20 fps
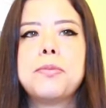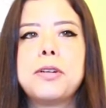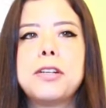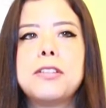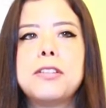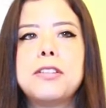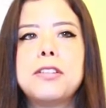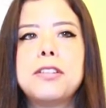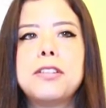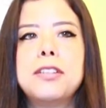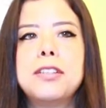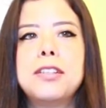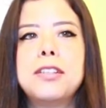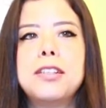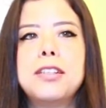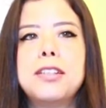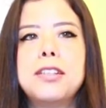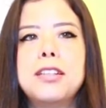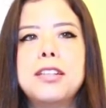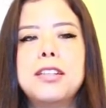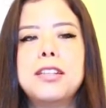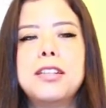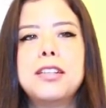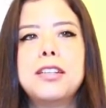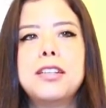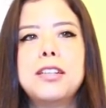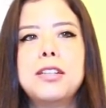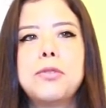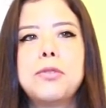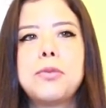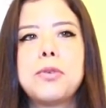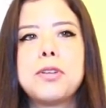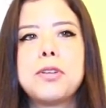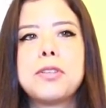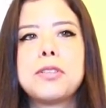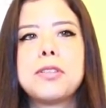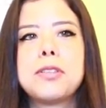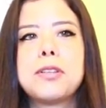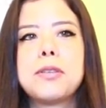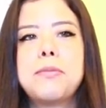mother, it
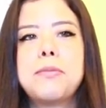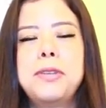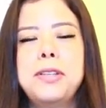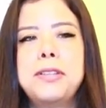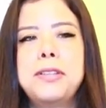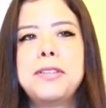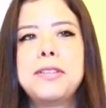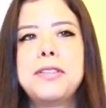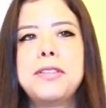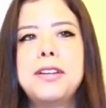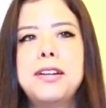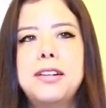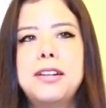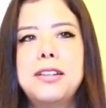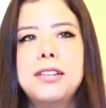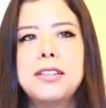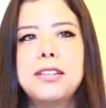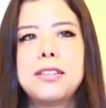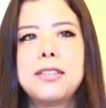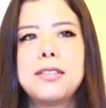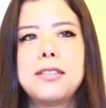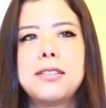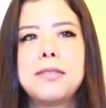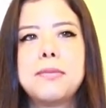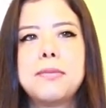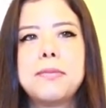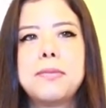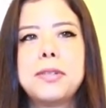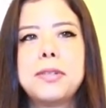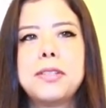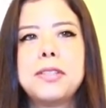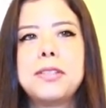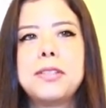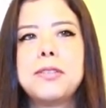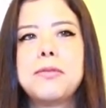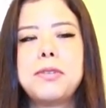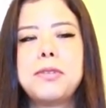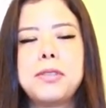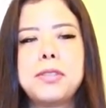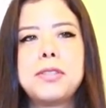was a bit dark but
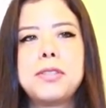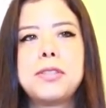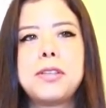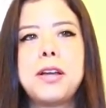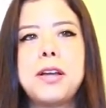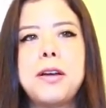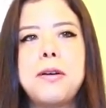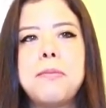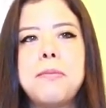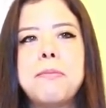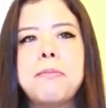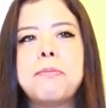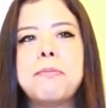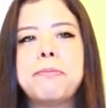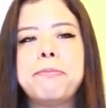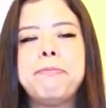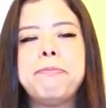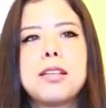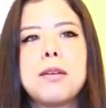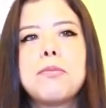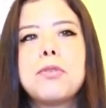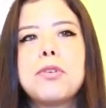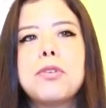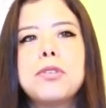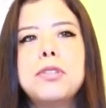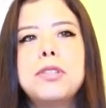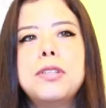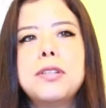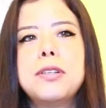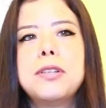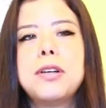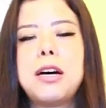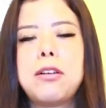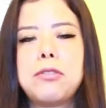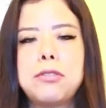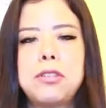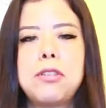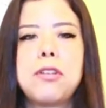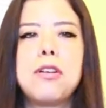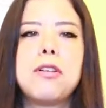with some some good uh,
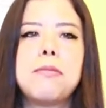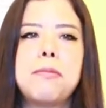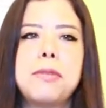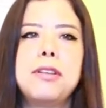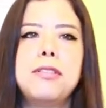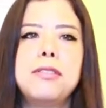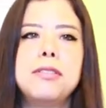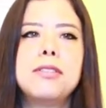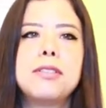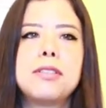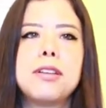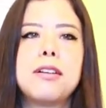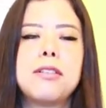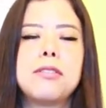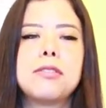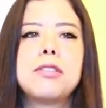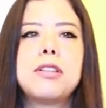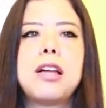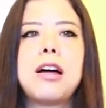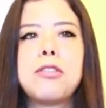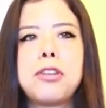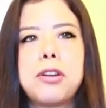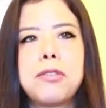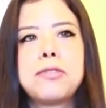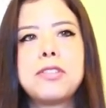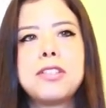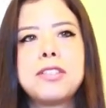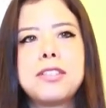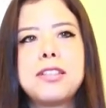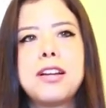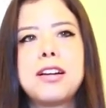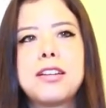outcomings out, out of this